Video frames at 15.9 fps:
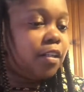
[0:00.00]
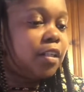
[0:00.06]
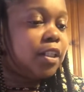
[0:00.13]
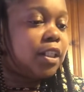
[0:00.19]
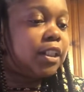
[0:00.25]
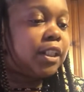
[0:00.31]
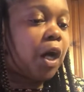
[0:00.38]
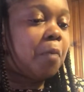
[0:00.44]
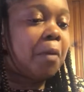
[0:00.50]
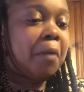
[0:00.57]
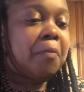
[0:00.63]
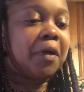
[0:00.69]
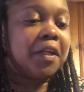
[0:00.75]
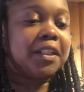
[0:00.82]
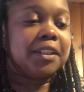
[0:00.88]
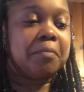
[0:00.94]
So my
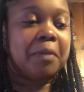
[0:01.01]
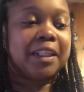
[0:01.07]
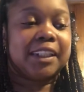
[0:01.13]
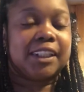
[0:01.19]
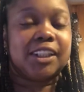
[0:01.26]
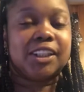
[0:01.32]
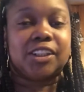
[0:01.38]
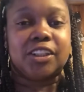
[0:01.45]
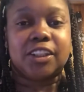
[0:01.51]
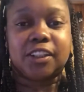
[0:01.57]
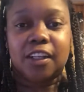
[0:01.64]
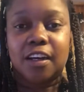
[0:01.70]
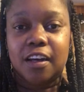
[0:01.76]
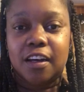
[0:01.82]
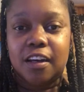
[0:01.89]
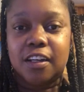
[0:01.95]
brothers and my sisters,
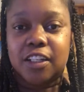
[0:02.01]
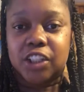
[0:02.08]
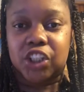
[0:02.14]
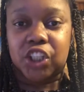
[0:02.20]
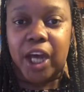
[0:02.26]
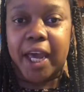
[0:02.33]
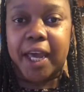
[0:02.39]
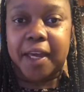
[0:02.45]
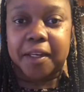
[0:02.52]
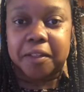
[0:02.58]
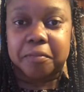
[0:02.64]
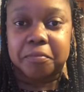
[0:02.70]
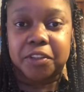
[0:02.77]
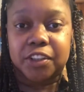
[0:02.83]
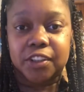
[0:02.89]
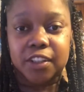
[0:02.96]

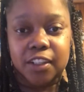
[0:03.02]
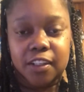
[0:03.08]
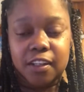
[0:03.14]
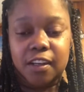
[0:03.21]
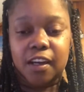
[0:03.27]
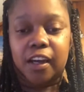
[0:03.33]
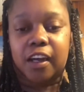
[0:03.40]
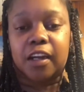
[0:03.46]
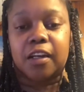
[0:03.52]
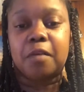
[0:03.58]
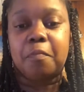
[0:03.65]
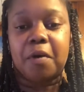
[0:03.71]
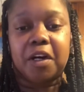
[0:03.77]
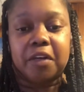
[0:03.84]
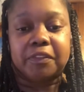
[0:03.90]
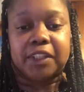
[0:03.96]
James, in the
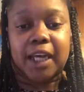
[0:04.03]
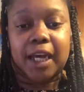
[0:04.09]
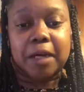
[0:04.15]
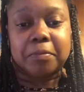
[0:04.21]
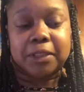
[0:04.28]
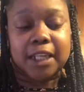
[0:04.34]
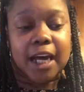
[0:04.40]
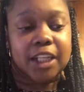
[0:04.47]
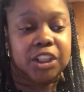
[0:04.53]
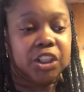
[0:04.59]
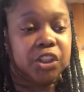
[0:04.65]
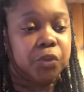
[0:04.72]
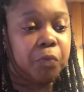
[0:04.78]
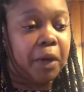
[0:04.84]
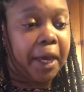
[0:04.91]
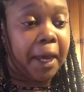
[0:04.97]
book of James that I just
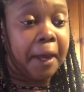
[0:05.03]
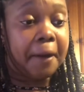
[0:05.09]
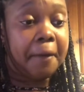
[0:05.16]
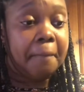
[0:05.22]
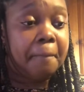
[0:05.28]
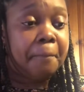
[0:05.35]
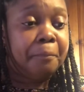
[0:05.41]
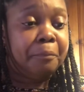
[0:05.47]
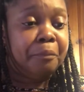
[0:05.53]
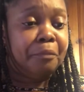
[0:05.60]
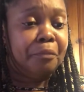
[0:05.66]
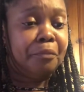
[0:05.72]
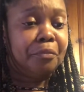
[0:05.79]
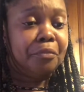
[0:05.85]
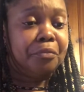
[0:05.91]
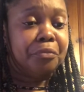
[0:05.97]
read,
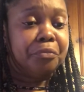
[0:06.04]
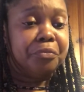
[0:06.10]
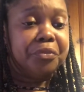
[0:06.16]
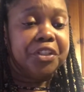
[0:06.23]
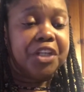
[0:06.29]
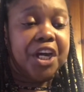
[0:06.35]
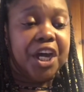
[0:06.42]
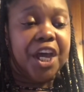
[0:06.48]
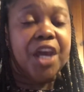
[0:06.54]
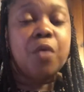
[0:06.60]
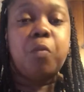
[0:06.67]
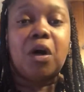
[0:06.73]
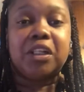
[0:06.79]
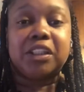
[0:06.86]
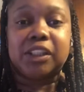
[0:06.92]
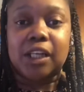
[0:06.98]
he
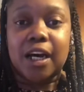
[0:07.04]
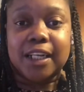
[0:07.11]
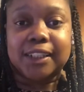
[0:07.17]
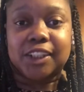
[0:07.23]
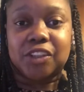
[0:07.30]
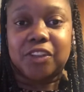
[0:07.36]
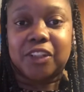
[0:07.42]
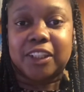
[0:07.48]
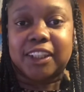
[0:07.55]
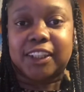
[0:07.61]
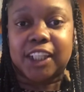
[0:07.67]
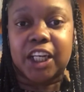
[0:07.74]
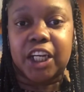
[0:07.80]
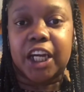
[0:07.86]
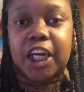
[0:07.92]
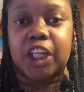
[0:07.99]
wants us to
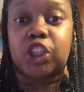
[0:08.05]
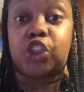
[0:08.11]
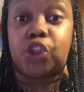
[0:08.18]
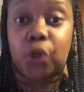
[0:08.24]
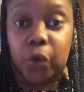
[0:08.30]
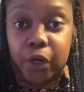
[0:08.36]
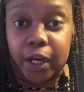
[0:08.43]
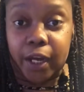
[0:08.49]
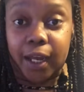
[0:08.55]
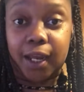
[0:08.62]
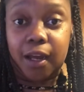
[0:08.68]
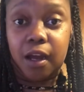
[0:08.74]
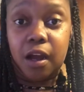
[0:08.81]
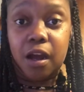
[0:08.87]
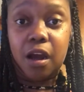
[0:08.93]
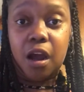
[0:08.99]
consider it joy
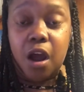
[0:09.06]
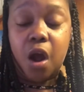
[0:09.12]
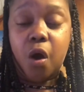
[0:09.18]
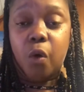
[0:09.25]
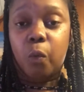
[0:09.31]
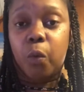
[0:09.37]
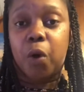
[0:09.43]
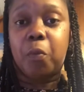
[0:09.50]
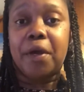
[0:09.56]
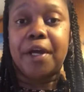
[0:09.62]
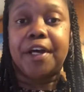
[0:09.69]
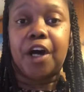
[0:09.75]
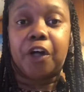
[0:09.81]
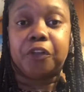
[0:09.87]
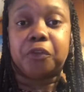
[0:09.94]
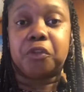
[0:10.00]
when we
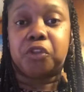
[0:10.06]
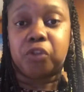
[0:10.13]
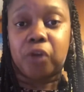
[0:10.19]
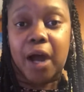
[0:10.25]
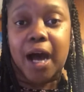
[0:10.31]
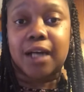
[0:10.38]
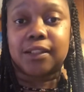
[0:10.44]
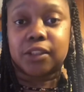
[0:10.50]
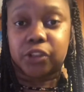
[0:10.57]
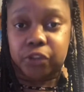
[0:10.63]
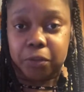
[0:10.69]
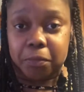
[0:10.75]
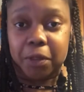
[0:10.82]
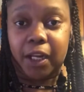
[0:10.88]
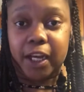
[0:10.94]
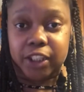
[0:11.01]
go through trials and
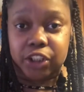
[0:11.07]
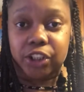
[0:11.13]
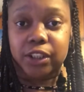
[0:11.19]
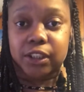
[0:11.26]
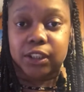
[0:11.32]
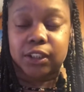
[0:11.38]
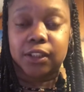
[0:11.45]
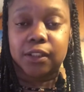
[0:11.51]
tribulations.